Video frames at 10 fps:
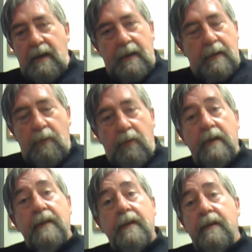You know, one
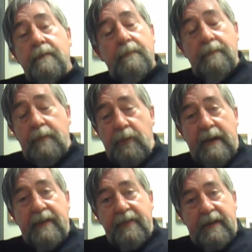of the
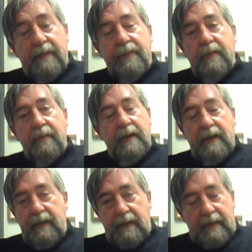greatest gifts to
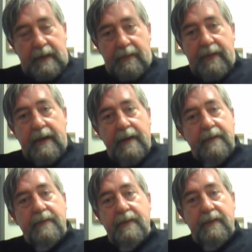me that I've
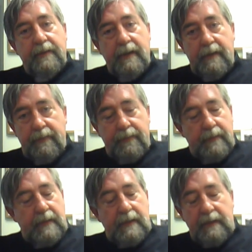had since I've
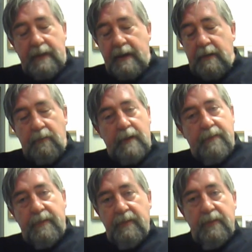gotten away
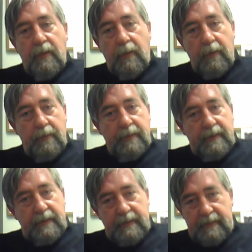from those
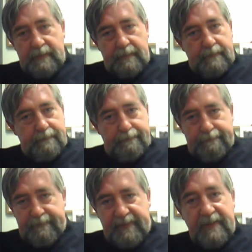horrible
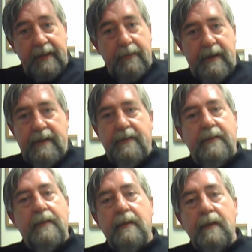cigarettes
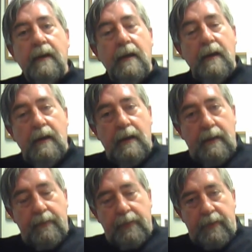and
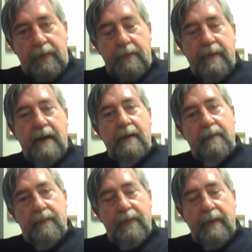I've learned about
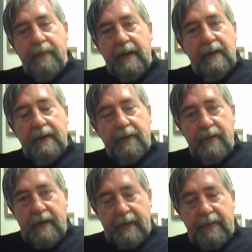vaping
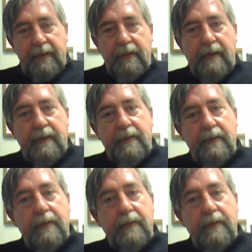electronic cigarettes